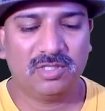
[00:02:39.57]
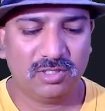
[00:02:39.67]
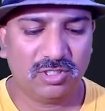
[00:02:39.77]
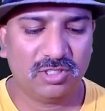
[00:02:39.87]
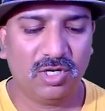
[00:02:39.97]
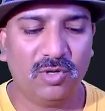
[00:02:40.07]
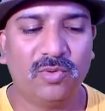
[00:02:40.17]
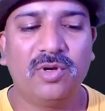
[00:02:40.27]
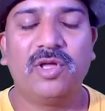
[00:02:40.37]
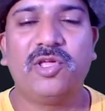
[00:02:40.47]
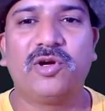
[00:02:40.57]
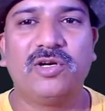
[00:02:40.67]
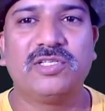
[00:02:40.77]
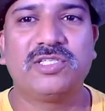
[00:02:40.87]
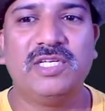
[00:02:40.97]
this is how you're going
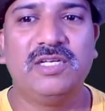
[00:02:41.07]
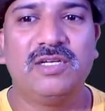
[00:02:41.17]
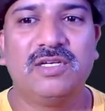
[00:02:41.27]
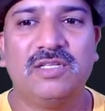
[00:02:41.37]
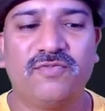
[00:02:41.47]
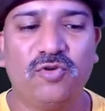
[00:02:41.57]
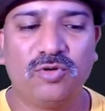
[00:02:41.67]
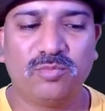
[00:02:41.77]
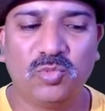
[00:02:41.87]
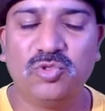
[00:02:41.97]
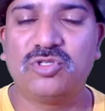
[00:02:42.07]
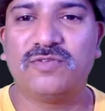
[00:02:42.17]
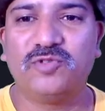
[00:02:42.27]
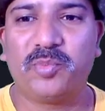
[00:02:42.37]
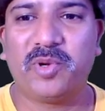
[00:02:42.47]
to see the four moons
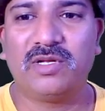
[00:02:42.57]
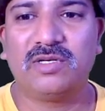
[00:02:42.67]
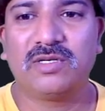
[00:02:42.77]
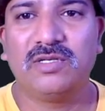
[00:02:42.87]
of Jupiter: